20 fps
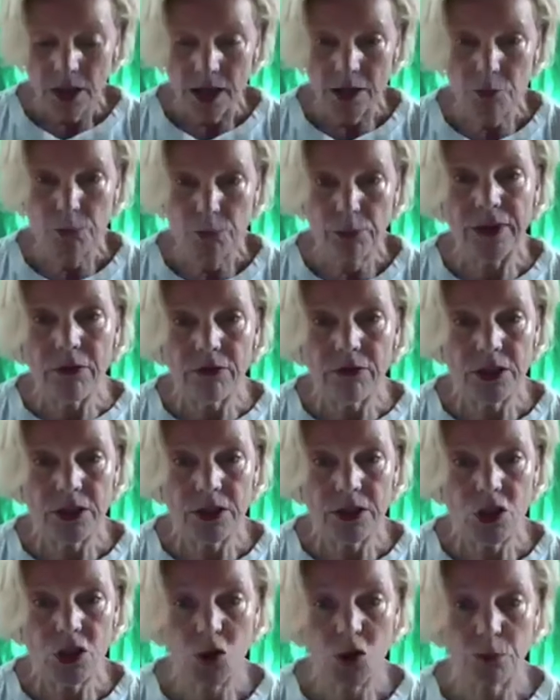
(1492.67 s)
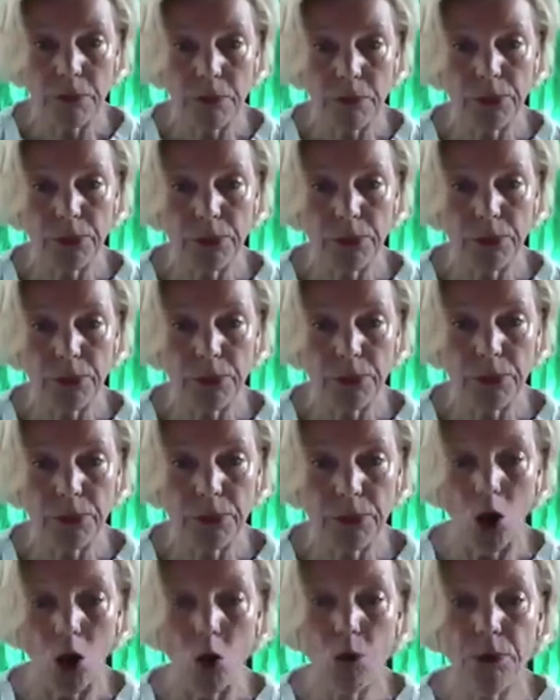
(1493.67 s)
privileged people to
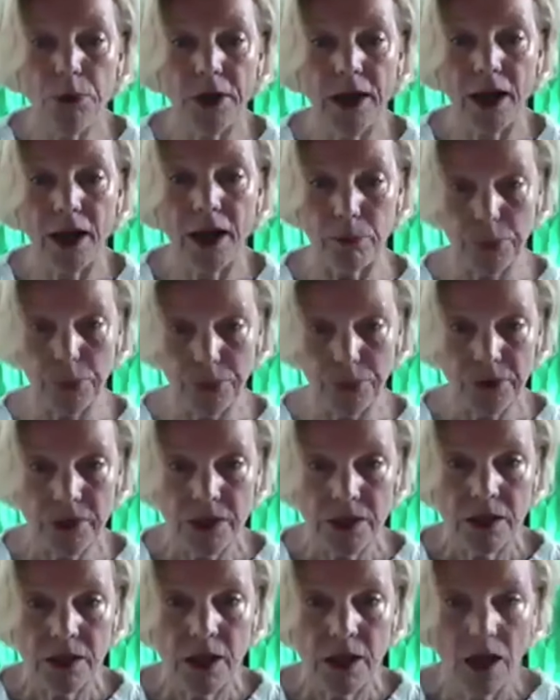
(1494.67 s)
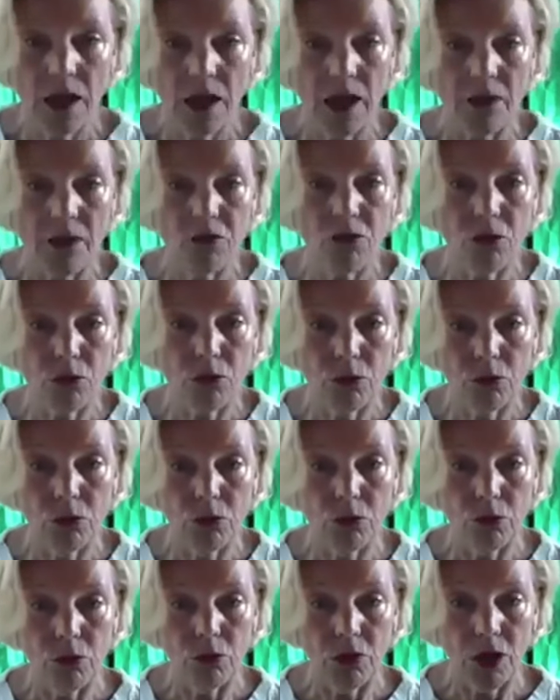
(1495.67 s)
open up and
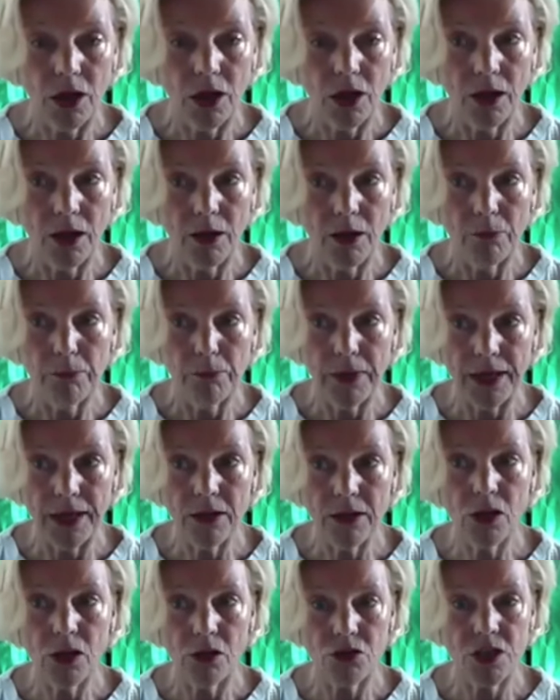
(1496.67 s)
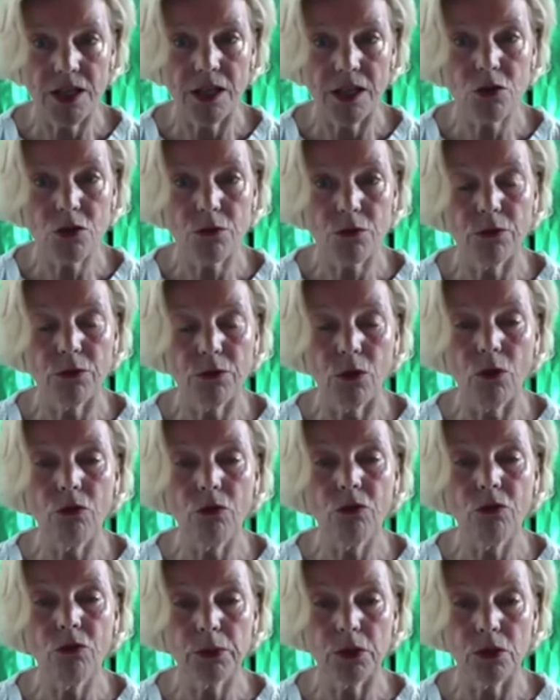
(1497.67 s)
to make ourselves
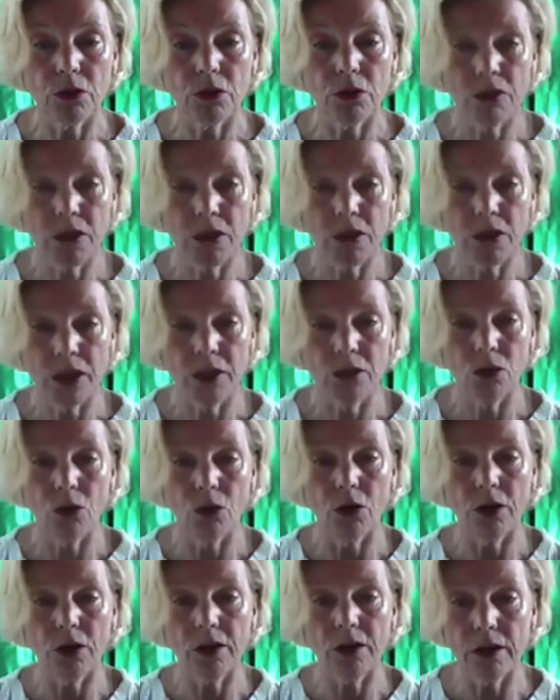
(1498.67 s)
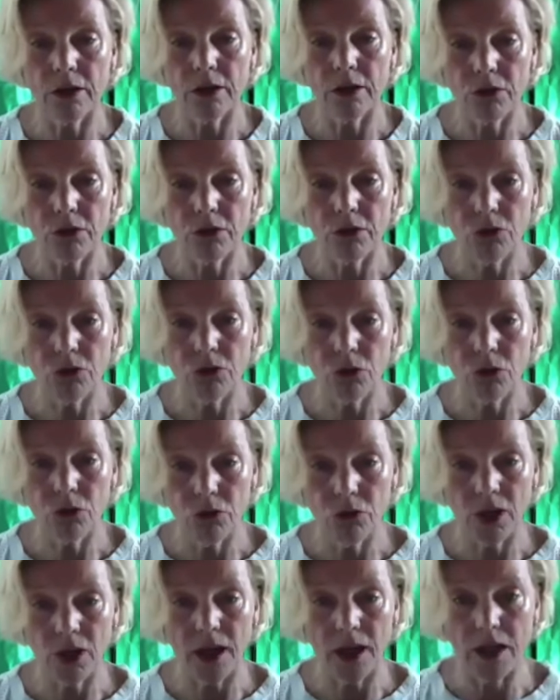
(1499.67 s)
vulnerable in order to take
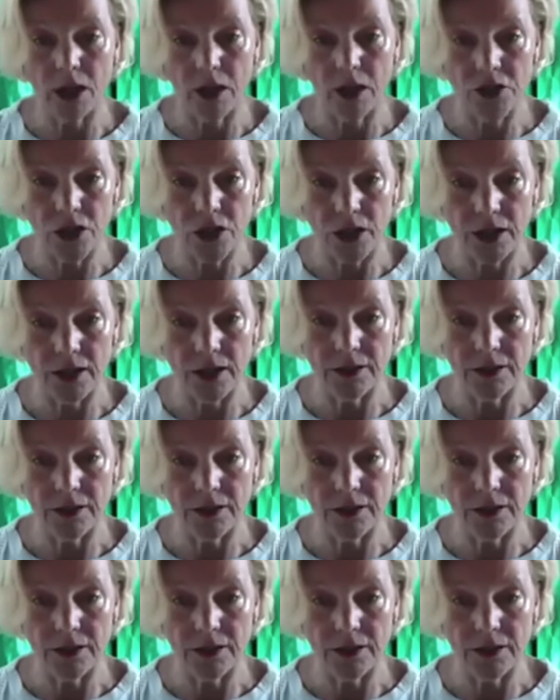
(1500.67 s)
others in.